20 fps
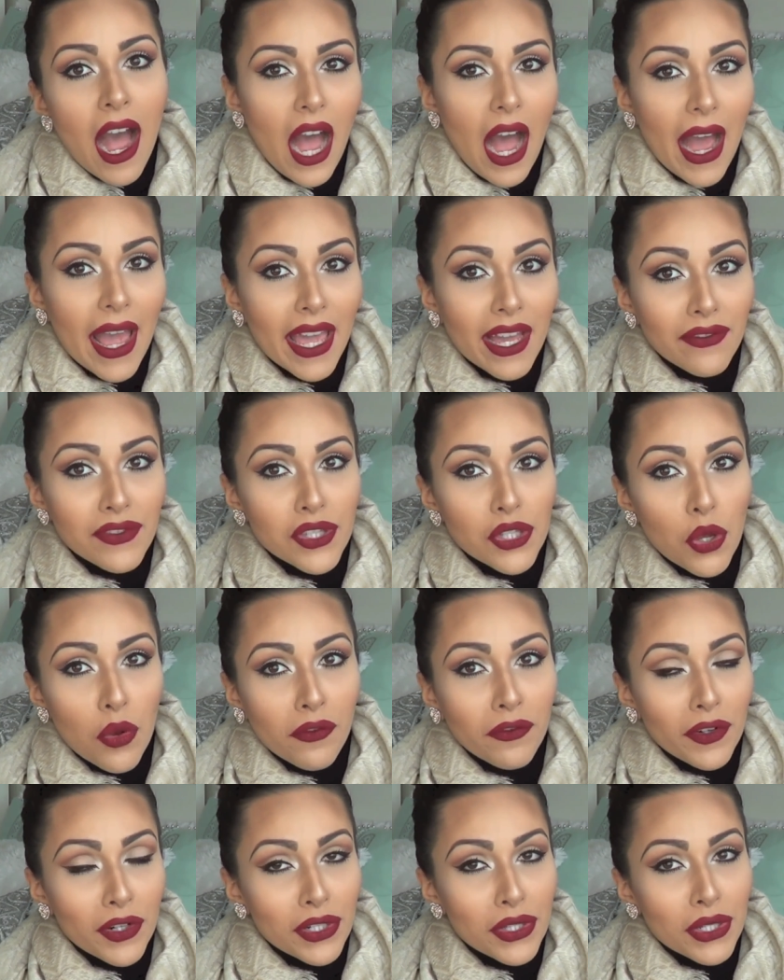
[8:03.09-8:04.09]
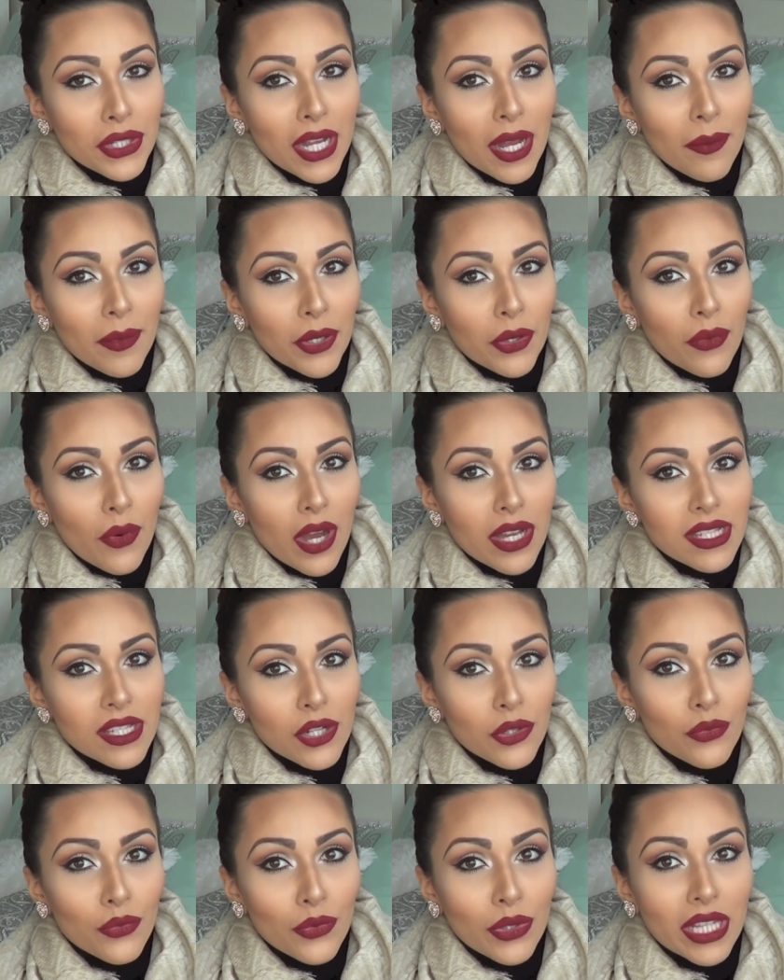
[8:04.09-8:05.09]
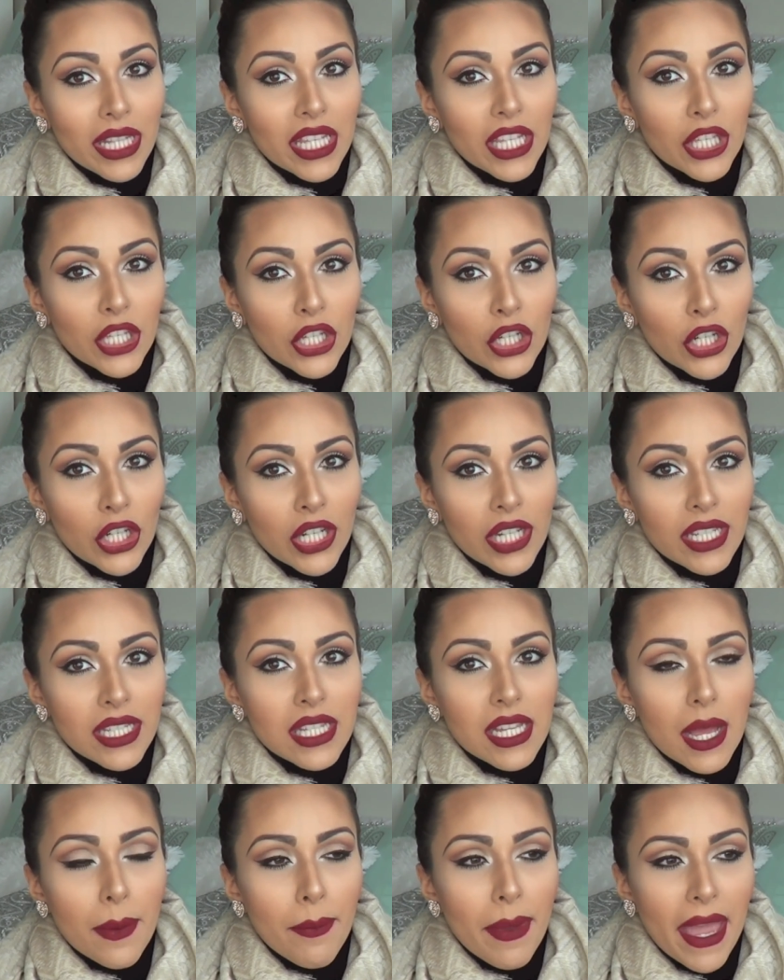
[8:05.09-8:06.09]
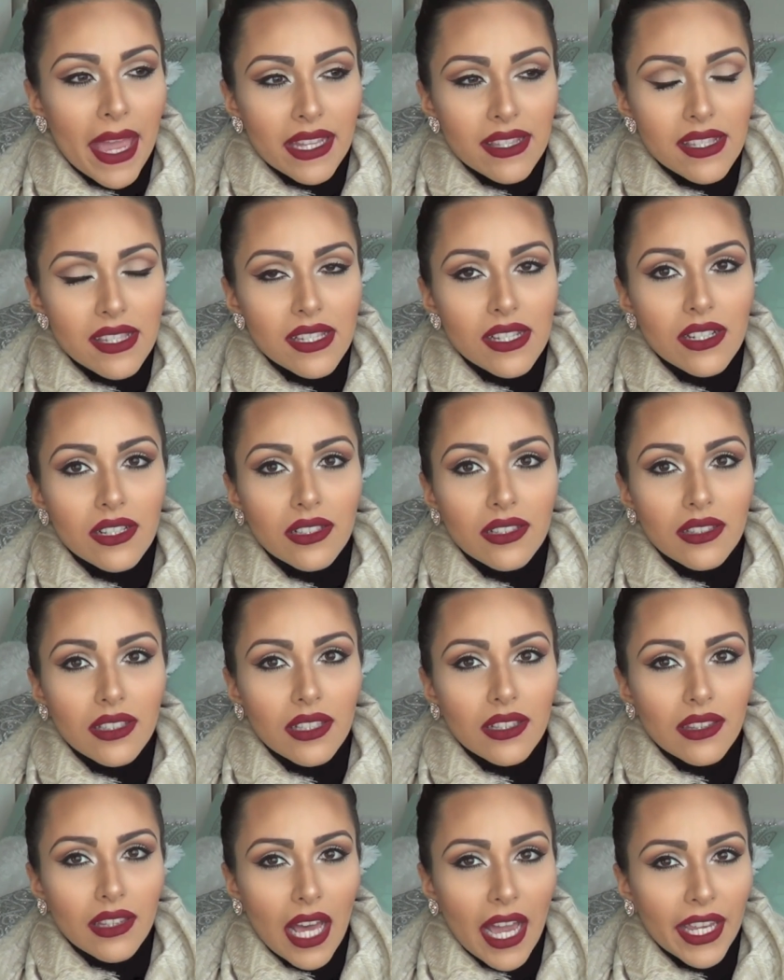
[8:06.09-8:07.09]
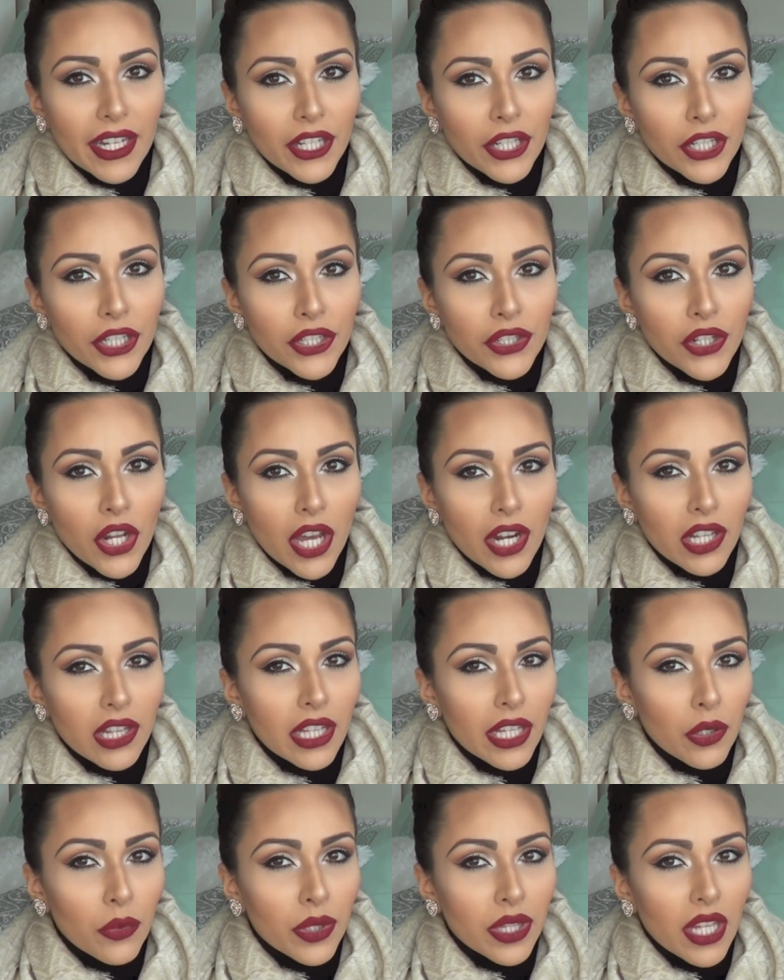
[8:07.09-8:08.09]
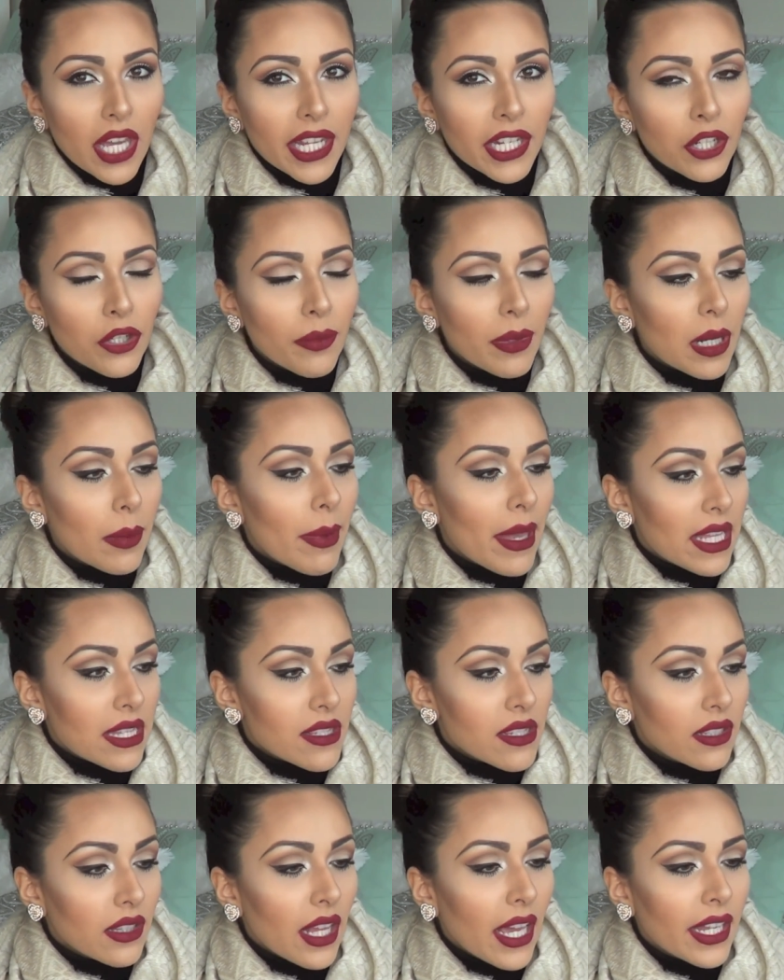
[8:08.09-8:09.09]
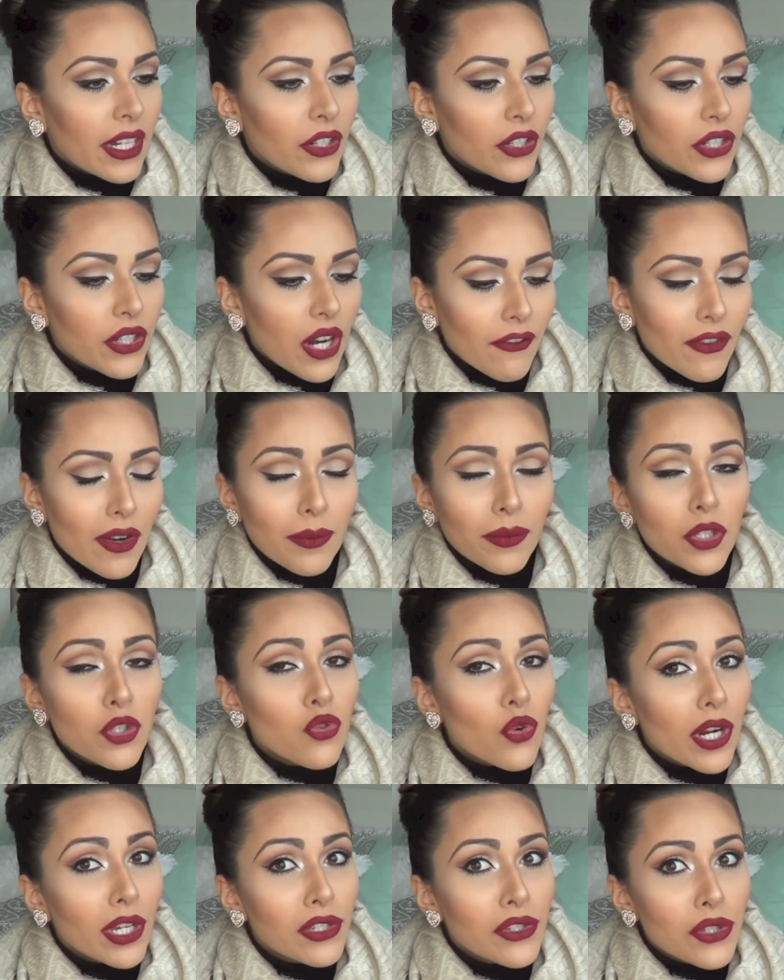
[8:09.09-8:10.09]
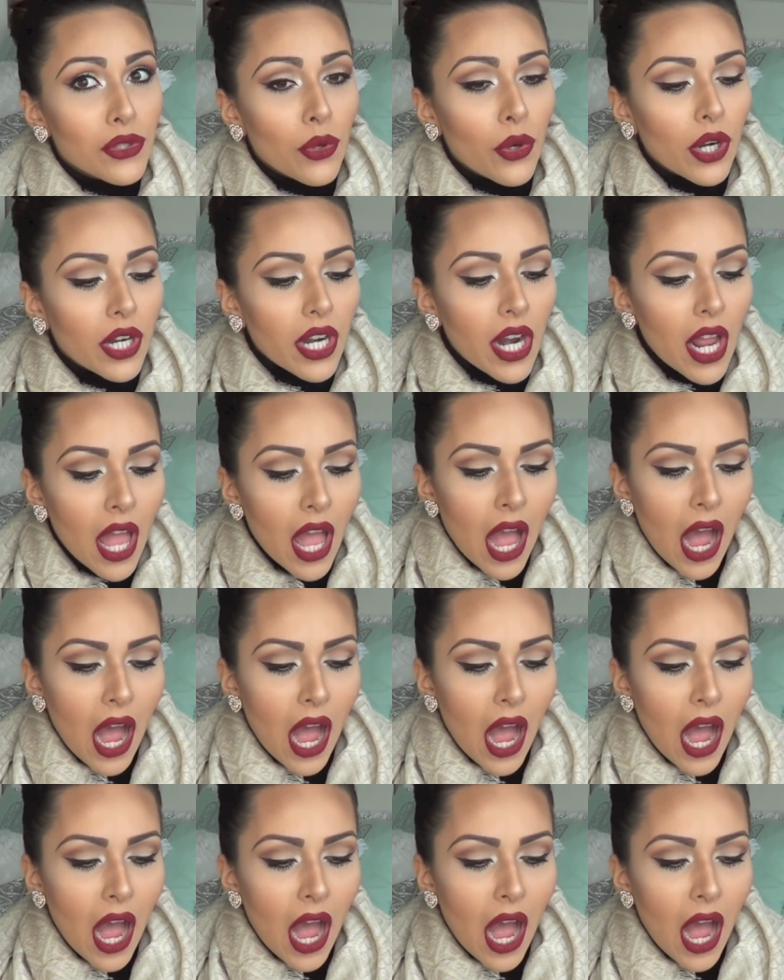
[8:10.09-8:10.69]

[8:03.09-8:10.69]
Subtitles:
I have so far to come across a really good pencil liner, not a liquid liner, but a pencil liner from the drugstore.